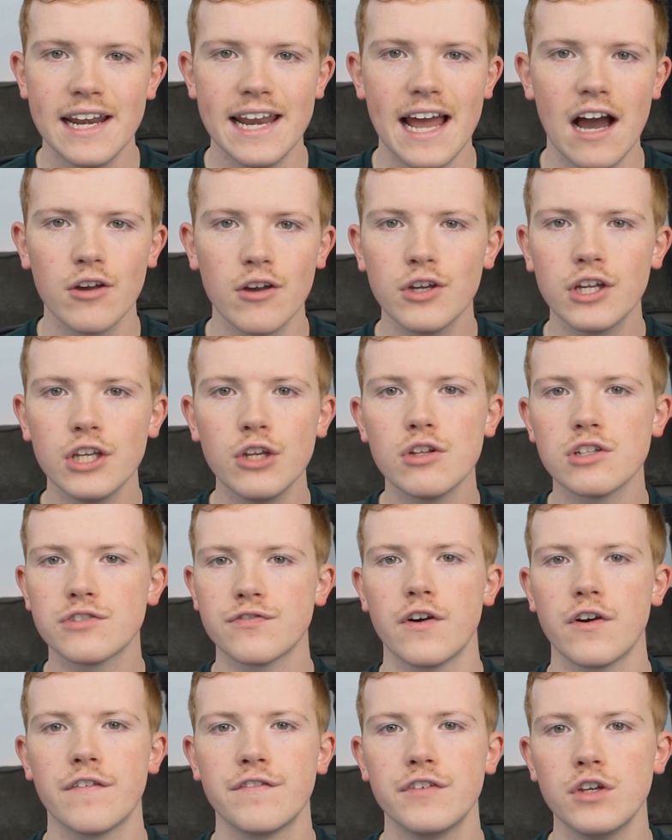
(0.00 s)
Now you can do this
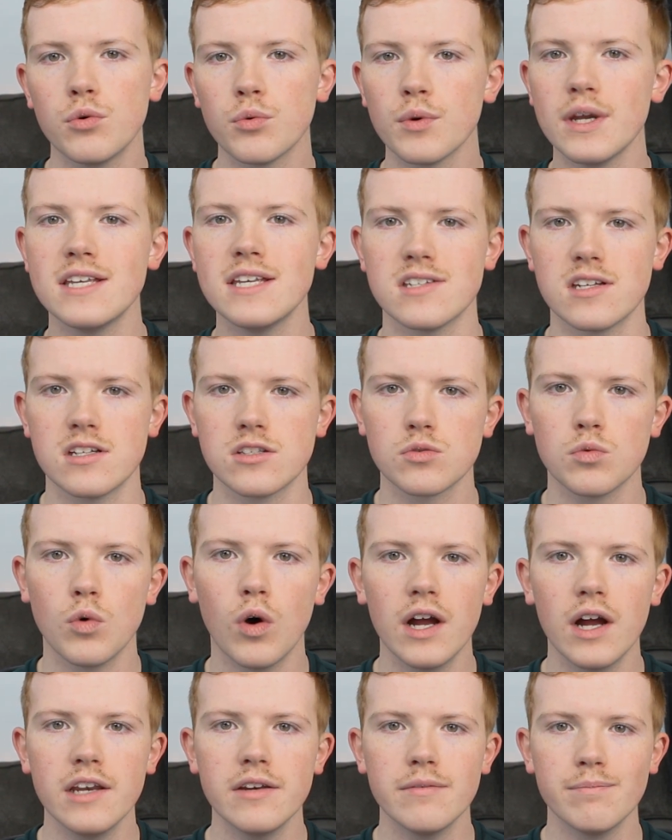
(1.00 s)
for a few reasons.
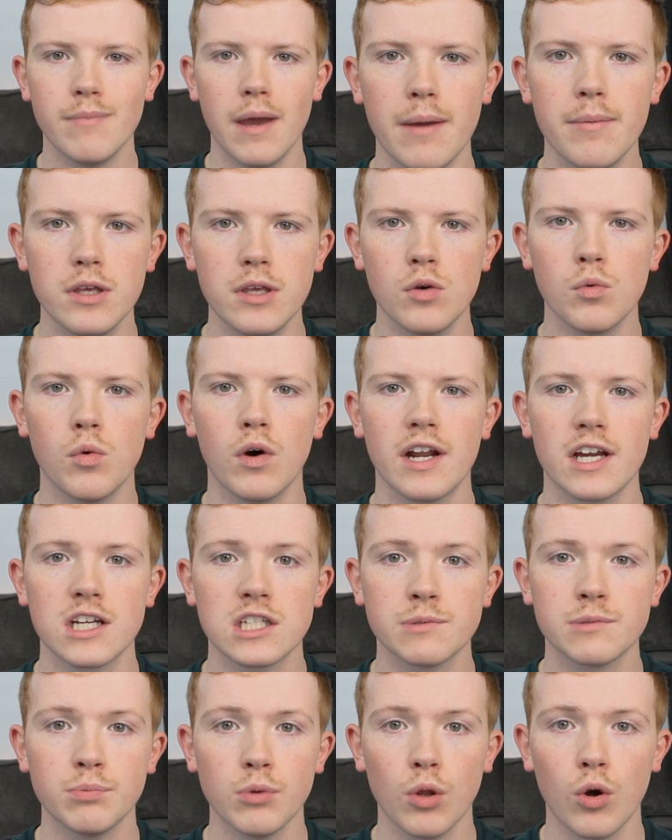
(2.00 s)
One, maybe you want to
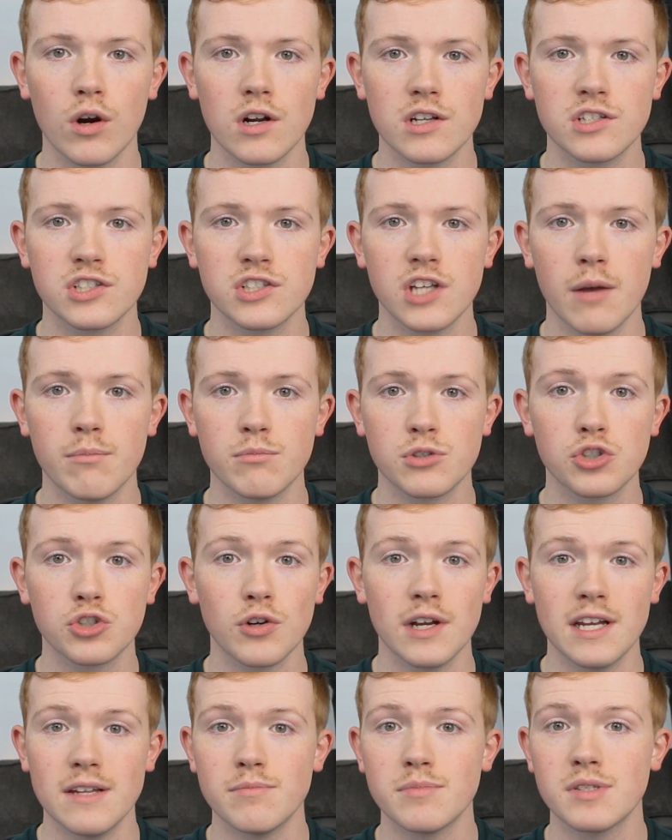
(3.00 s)
explore some
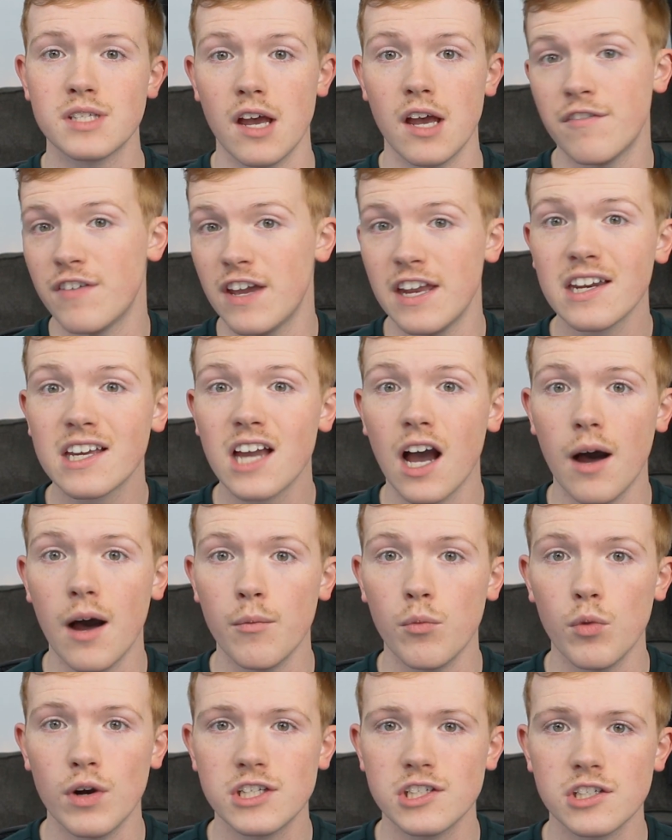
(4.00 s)
streams of
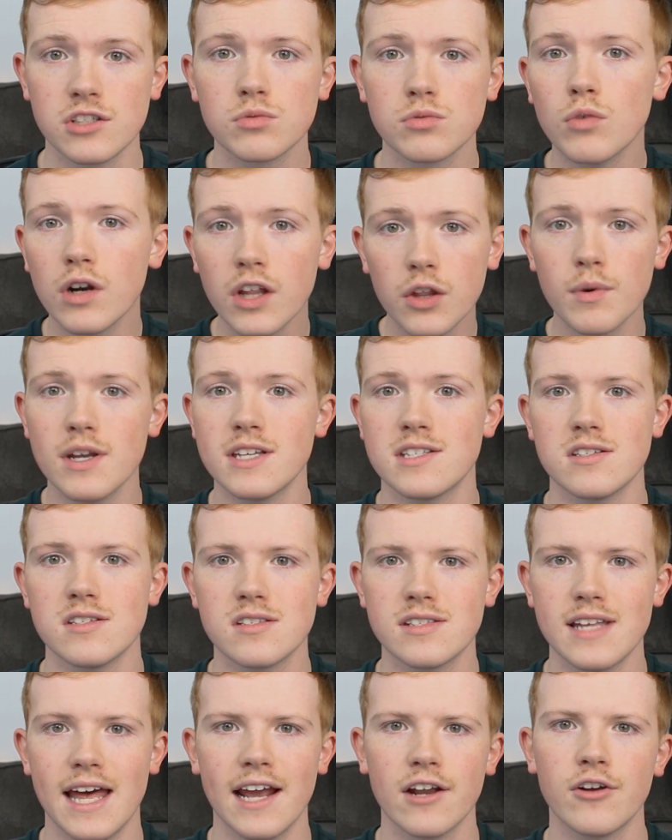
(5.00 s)
income, which is one of the
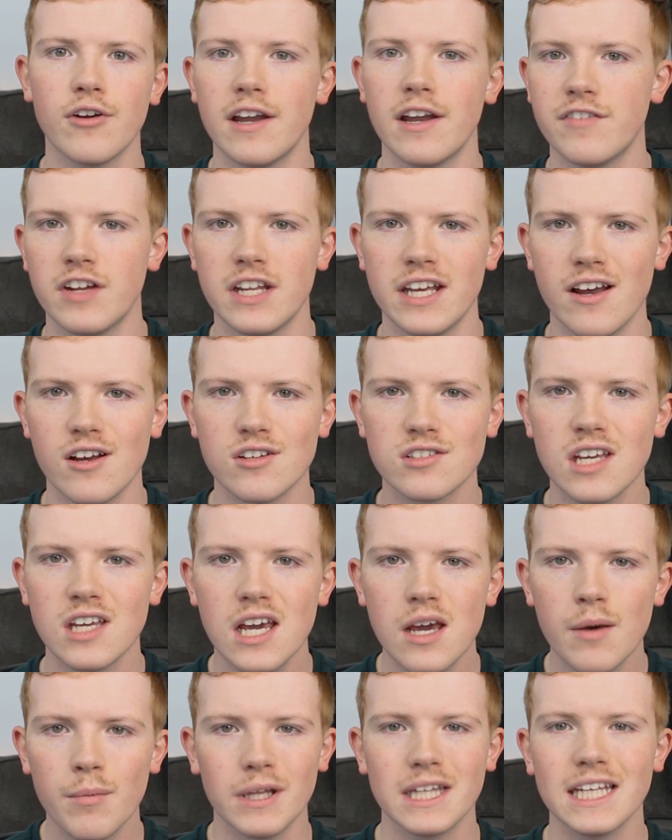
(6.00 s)
reasons that I create videos.
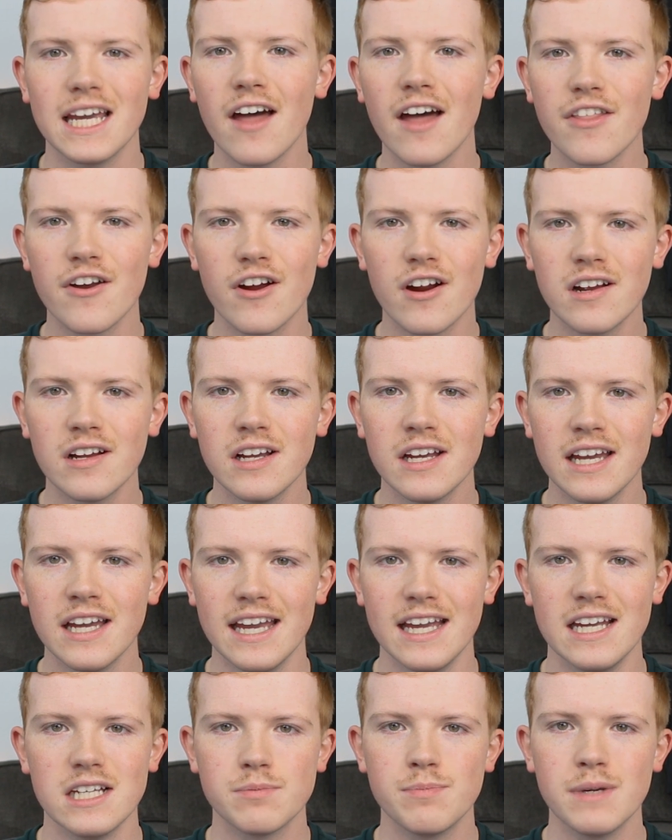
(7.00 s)
But the other
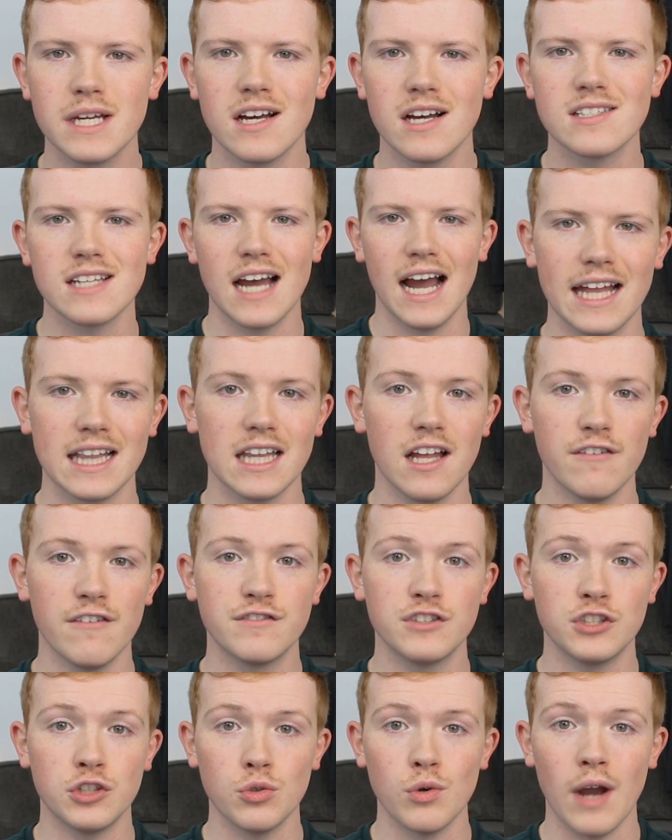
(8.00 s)
is because I
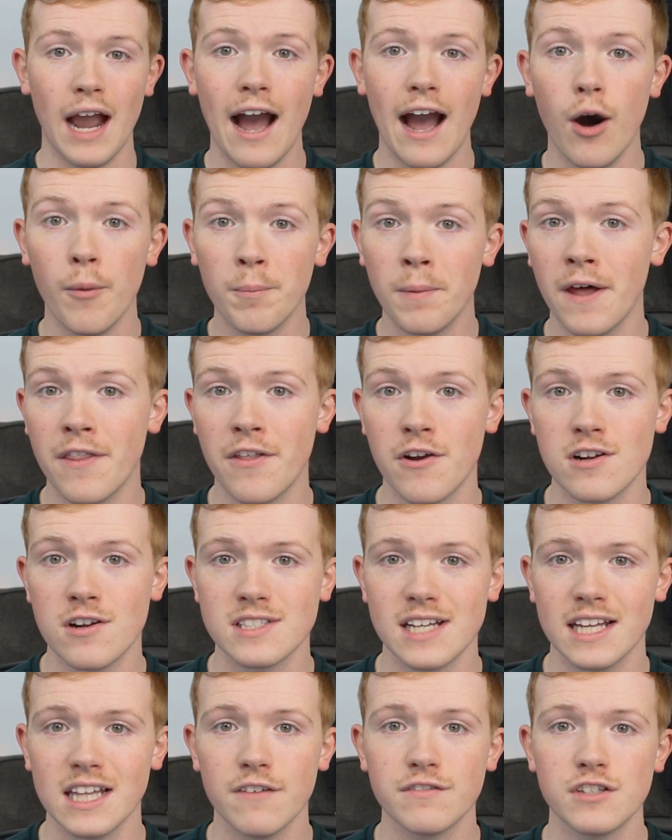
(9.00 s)
love to help
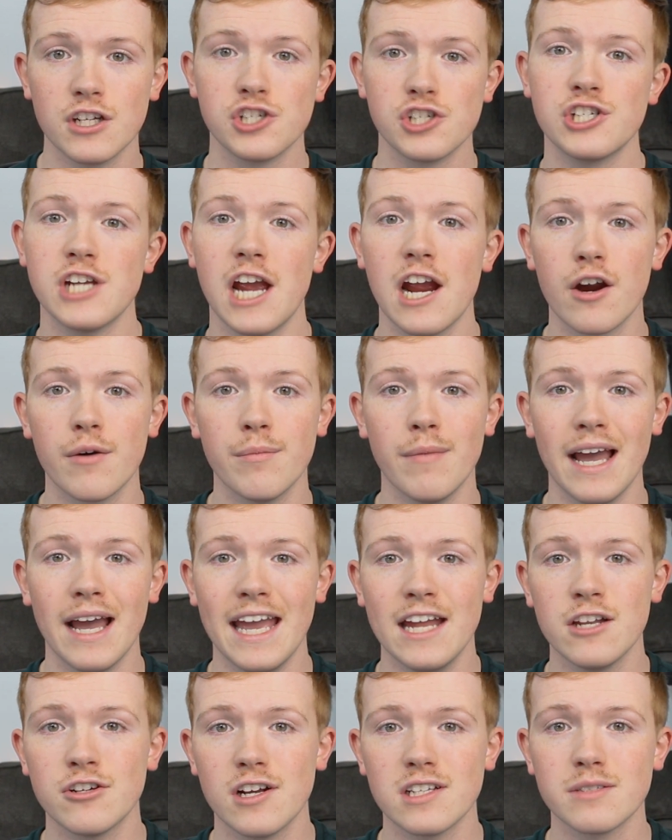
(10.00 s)
others. I love to share my
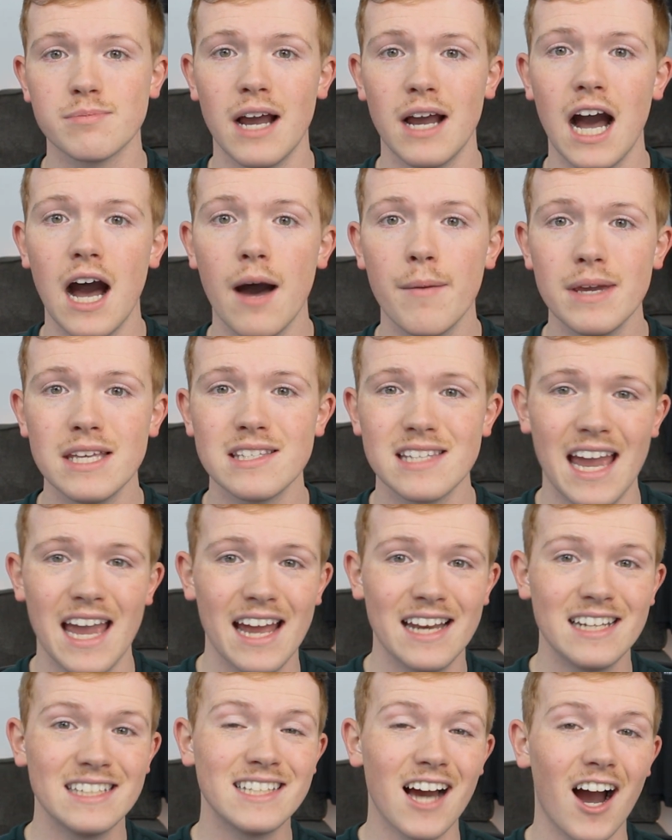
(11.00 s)
interests, my hobbies,
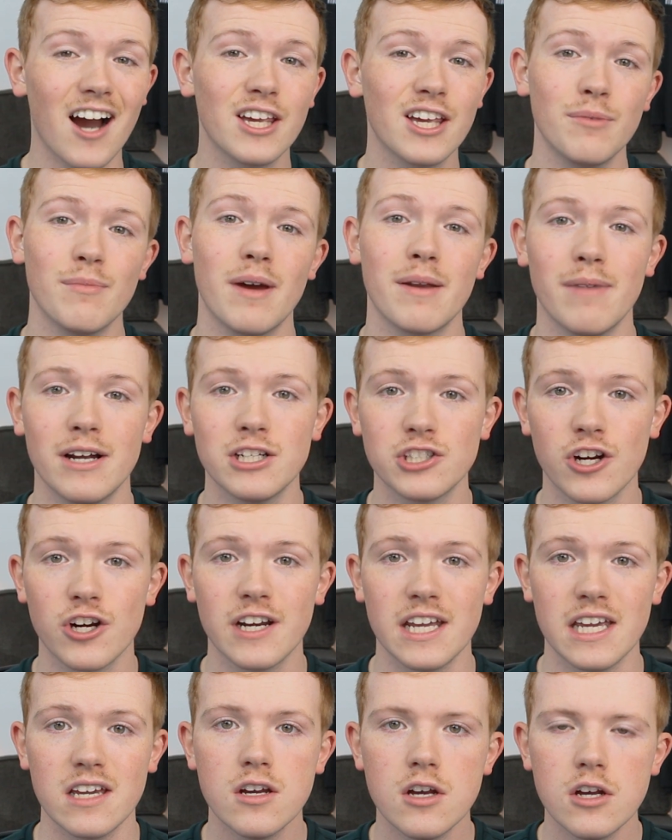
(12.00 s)
and document my
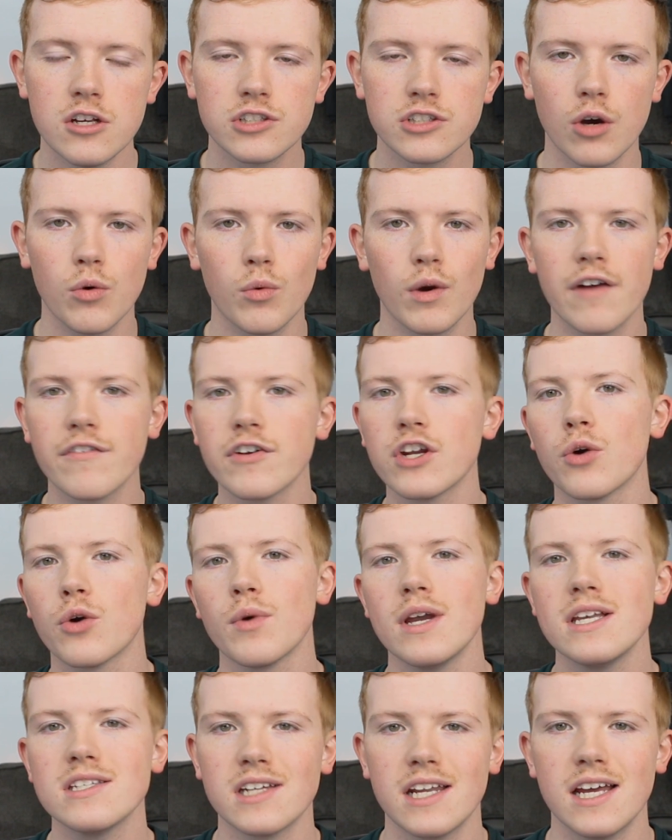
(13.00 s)
journey. So whatever your
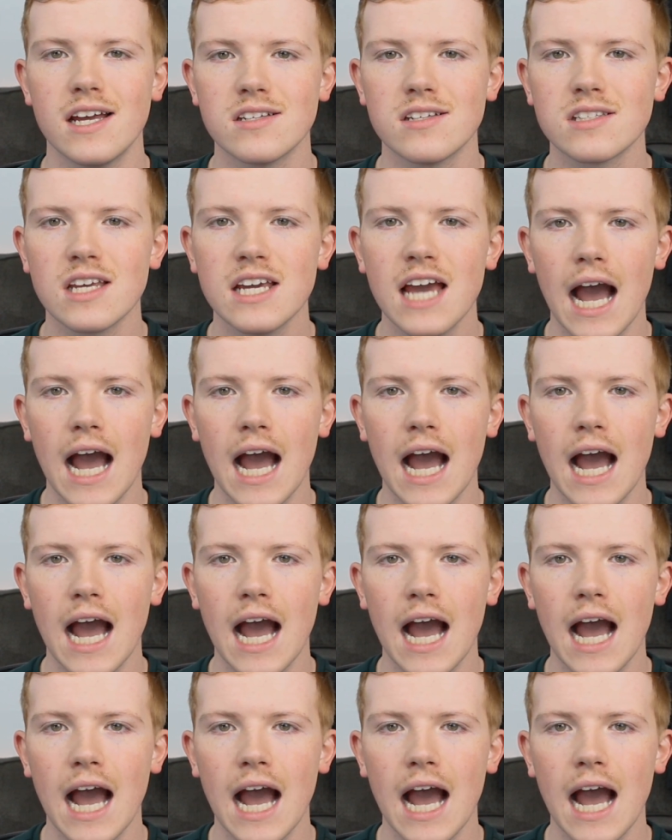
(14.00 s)
reason is,